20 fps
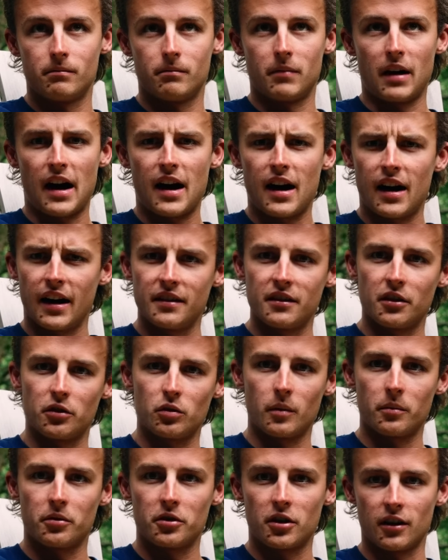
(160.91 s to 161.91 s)
behind the
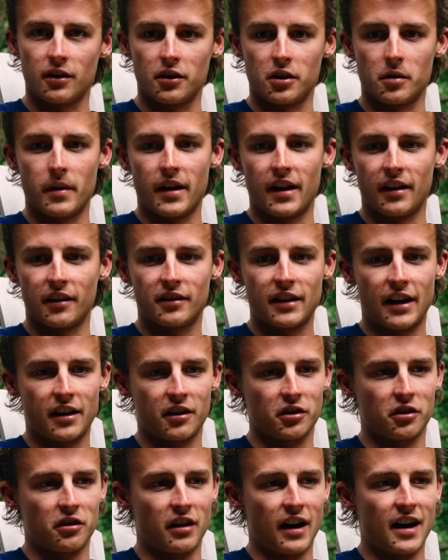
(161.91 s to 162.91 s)
swim start a little bit, sat
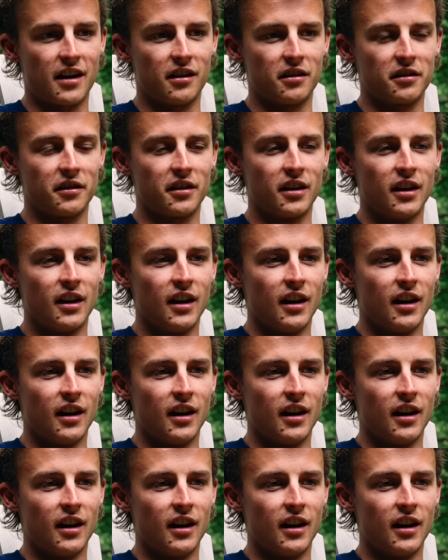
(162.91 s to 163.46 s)
on the ground.